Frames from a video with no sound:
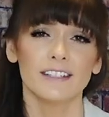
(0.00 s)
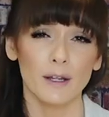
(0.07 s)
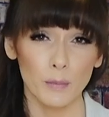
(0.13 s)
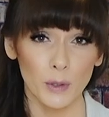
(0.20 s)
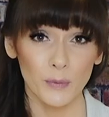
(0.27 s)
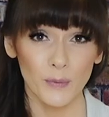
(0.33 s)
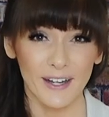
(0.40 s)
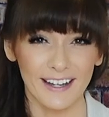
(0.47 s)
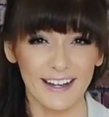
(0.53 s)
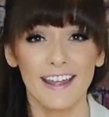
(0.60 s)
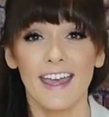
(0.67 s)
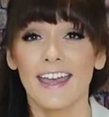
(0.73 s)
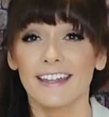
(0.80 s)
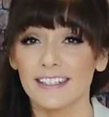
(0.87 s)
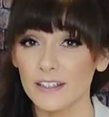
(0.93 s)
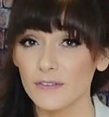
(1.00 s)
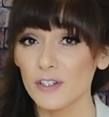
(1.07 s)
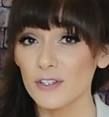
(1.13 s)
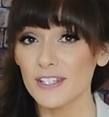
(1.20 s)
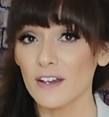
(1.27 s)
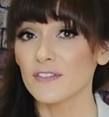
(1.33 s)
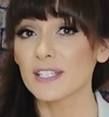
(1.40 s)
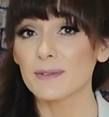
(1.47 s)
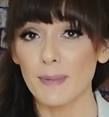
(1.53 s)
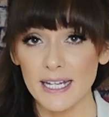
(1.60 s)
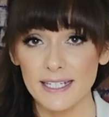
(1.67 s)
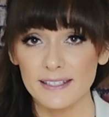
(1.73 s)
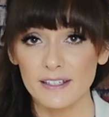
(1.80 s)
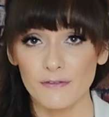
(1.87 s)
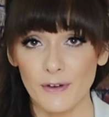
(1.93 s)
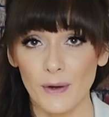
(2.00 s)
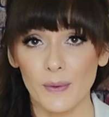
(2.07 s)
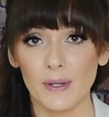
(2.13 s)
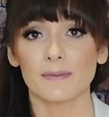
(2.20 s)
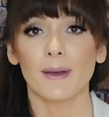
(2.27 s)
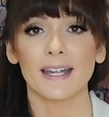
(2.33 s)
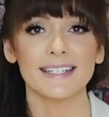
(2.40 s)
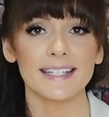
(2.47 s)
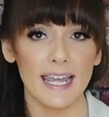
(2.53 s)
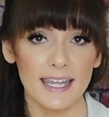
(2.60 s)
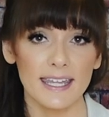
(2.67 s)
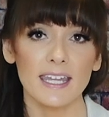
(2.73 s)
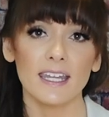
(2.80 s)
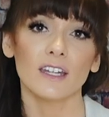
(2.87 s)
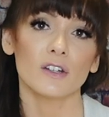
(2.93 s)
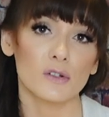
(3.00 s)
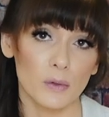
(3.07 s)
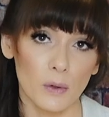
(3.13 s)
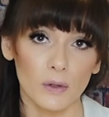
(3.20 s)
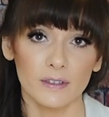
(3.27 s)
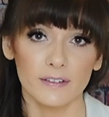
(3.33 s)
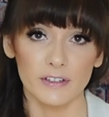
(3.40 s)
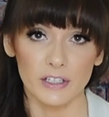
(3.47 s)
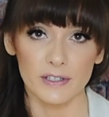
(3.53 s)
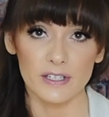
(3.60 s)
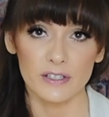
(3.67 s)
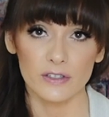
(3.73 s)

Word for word: Number one, give yourself space to focus by taking control of your